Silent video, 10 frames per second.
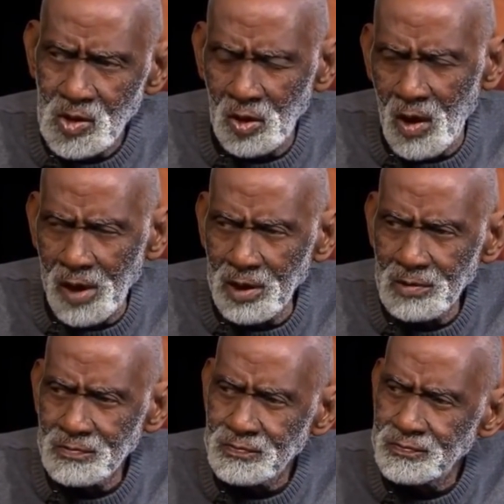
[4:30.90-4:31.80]
Your
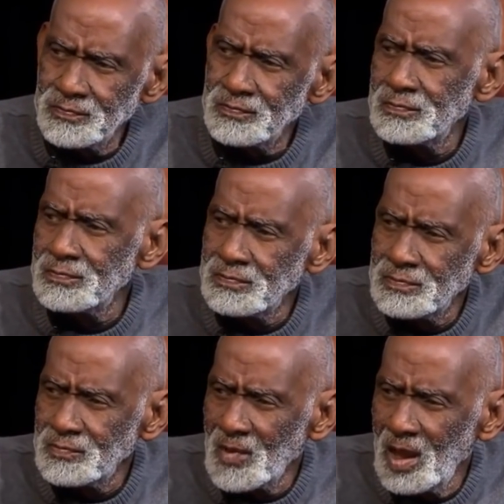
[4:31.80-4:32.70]
Honor,
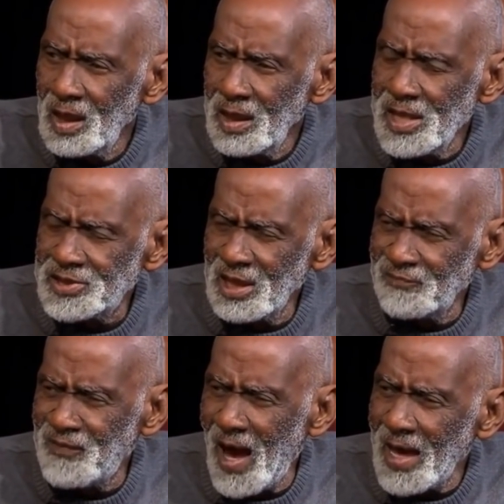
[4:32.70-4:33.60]
is it
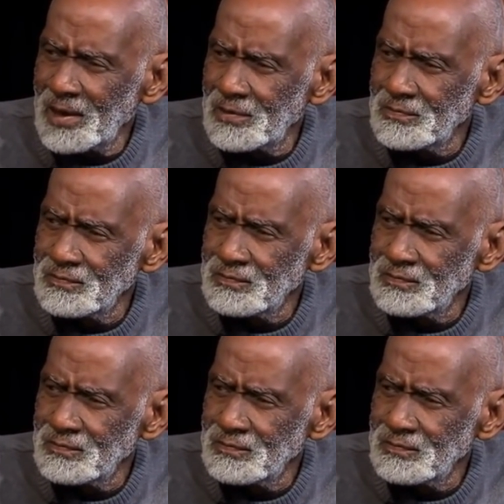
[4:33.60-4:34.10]
a fact